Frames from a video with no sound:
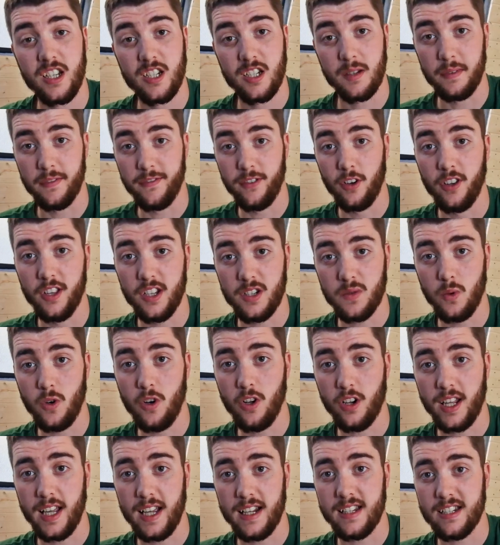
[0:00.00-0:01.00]
So before this
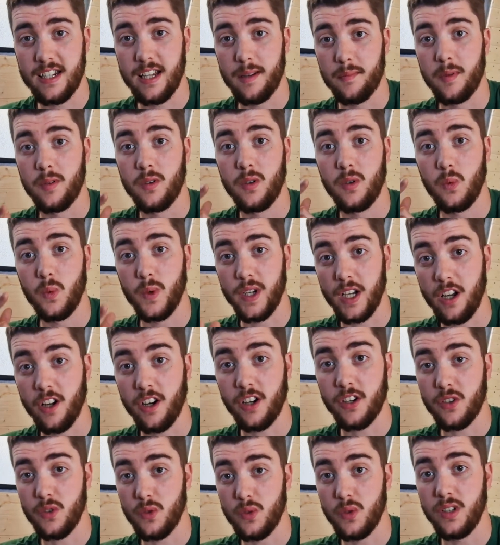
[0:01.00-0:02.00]
wall gets up, we've got
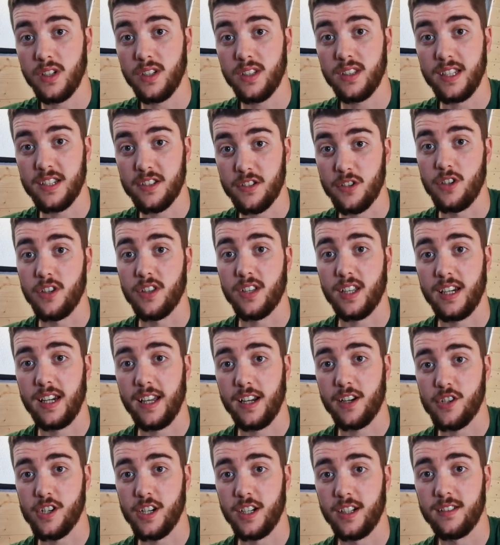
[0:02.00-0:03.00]
to do this earth
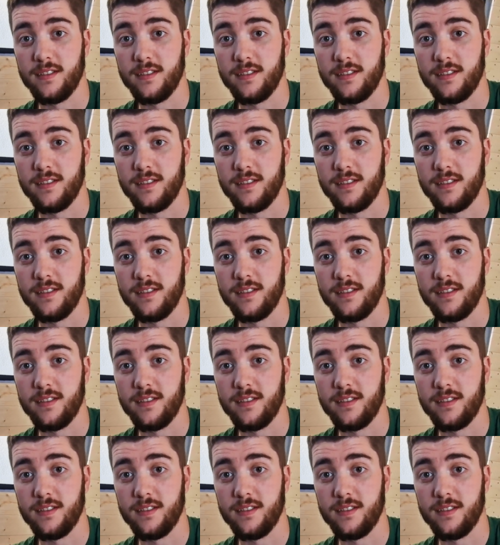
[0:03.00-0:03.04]
connection.